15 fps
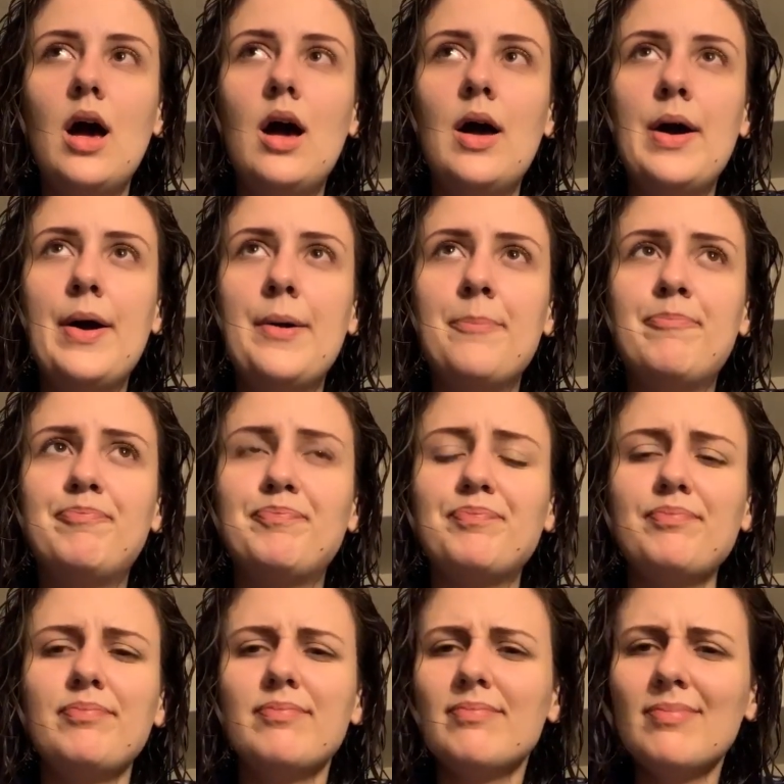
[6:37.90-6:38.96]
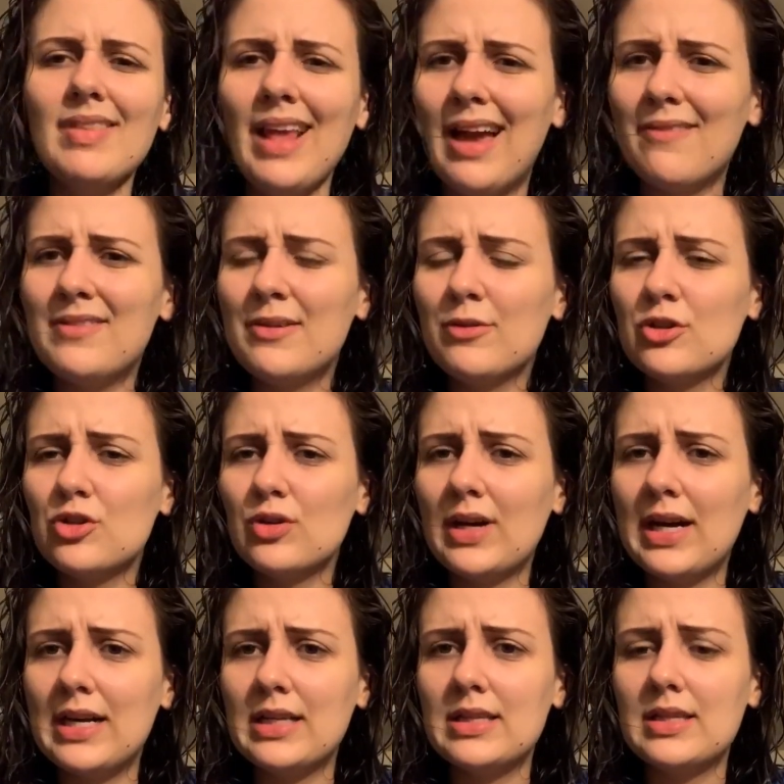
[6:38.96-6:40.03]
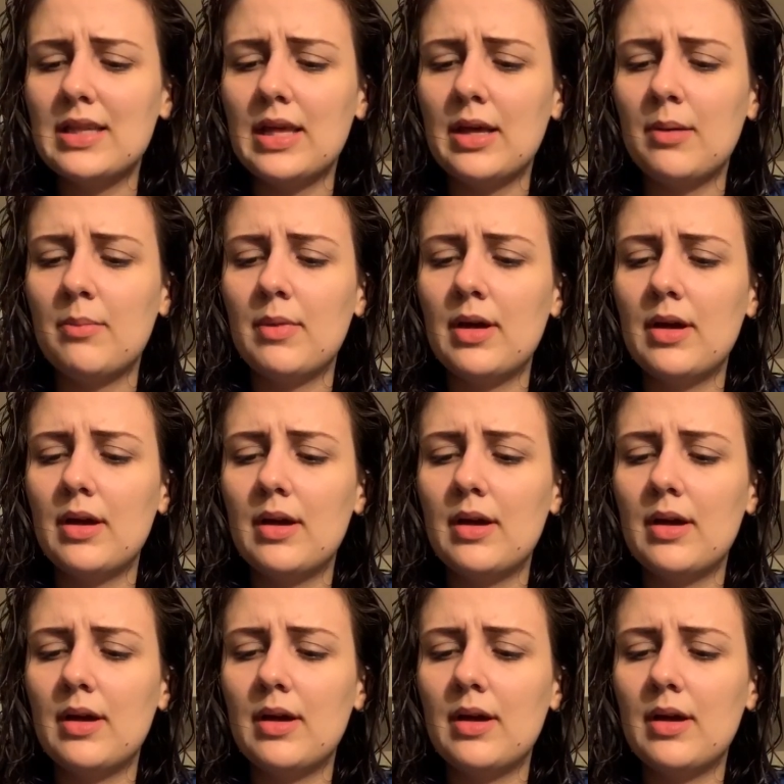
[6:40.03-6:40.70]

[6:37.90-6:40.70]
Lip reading: I've never tried them.